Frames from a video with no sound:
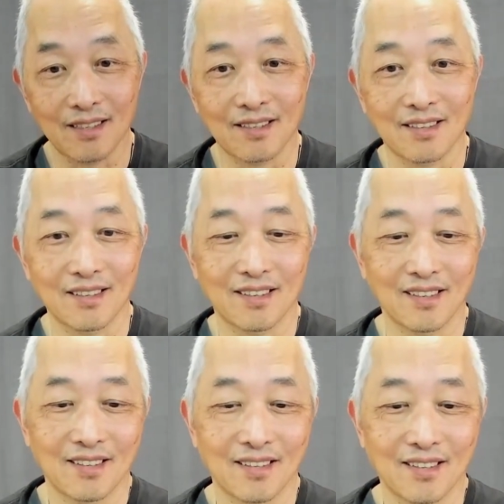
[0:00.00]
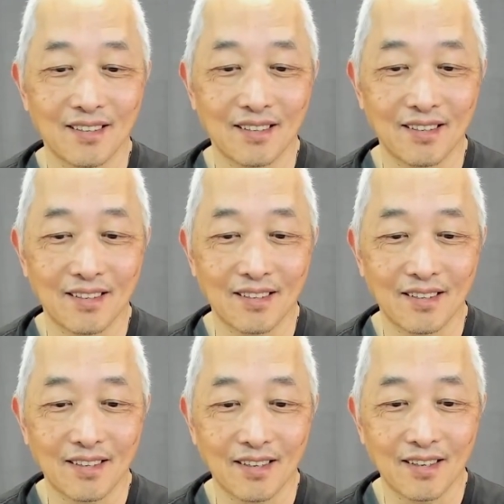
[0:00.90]
It's the
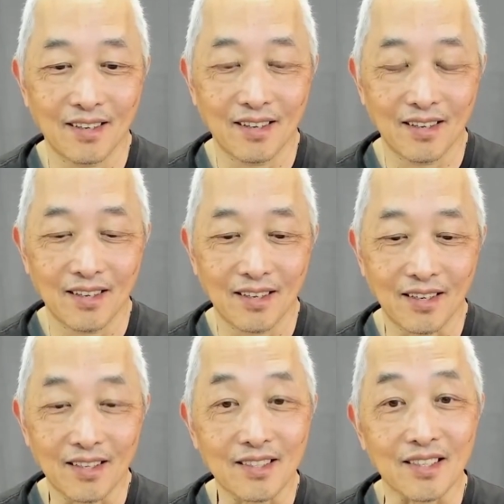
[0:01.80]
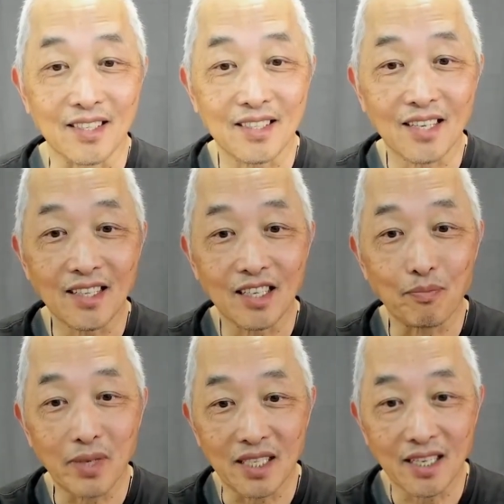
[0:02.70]
sentimentation of
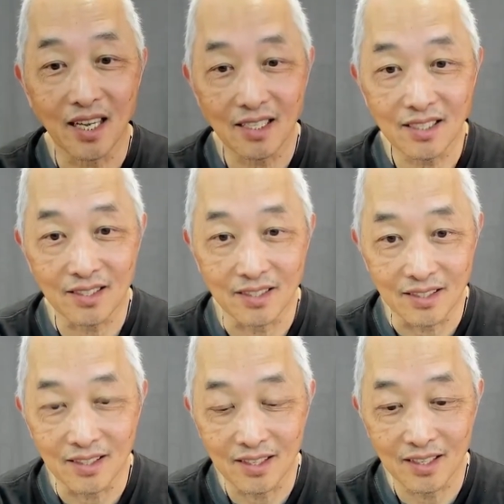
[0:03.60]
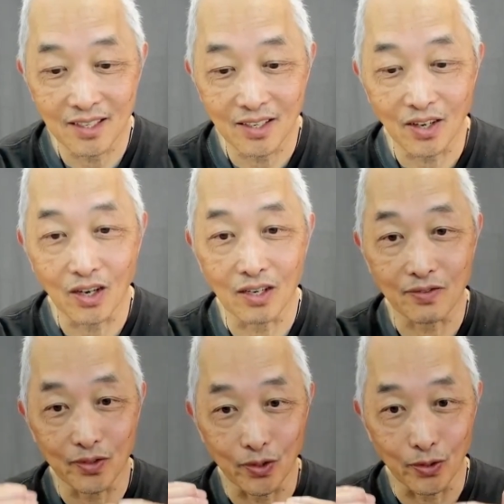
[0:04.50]
your non-virtuous
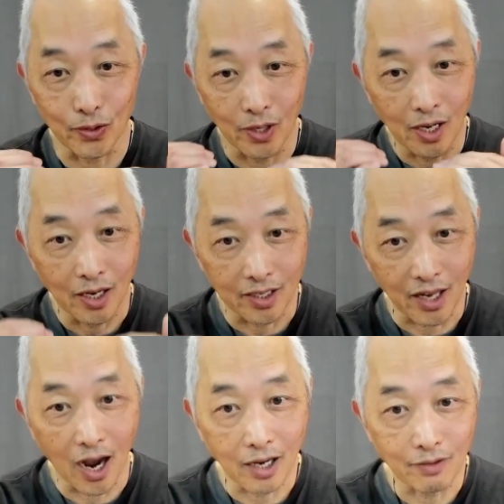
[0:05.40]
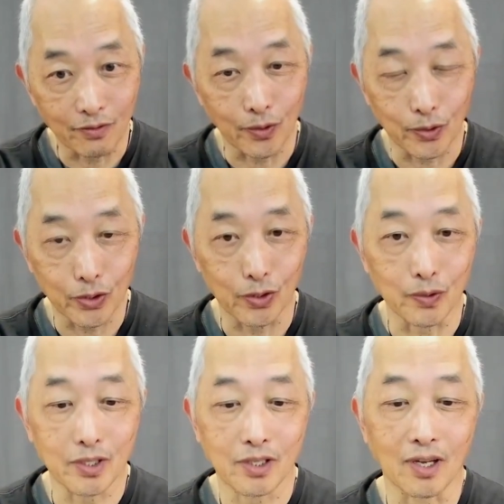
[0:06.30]
thoughts. We're
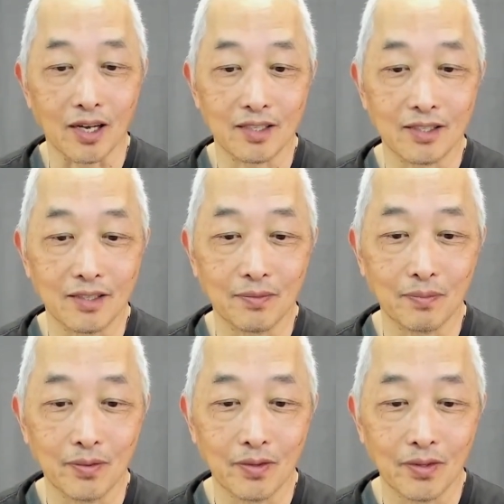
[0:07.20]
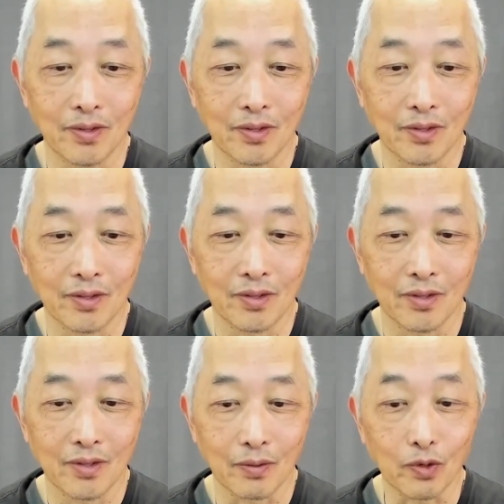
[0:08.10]
fully capable of
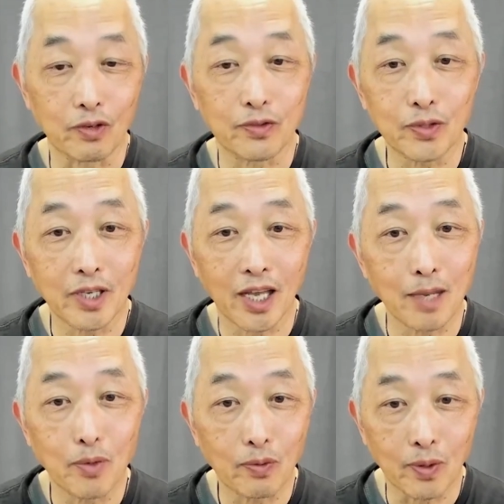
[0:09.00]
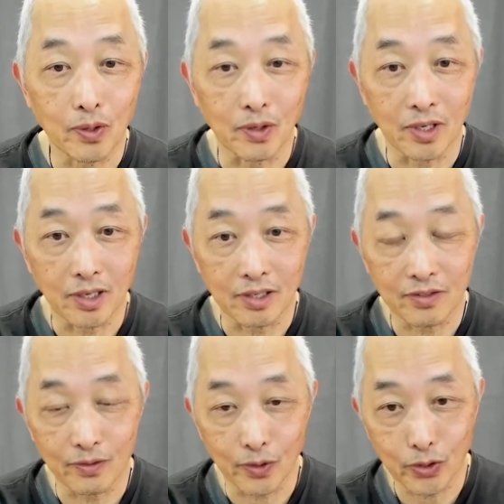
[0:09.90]
virtuous and non-virtuous. It's like a
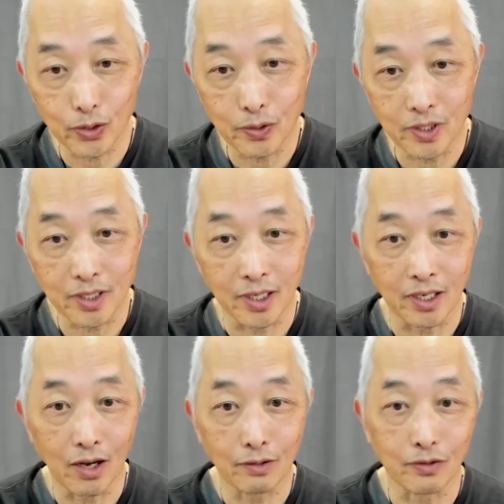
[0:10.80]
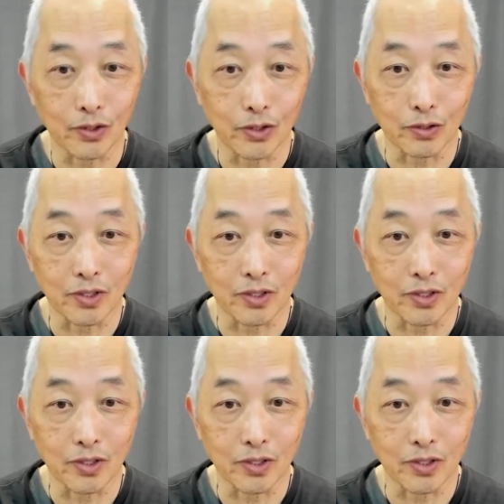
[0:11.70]
glass of water is full of mud.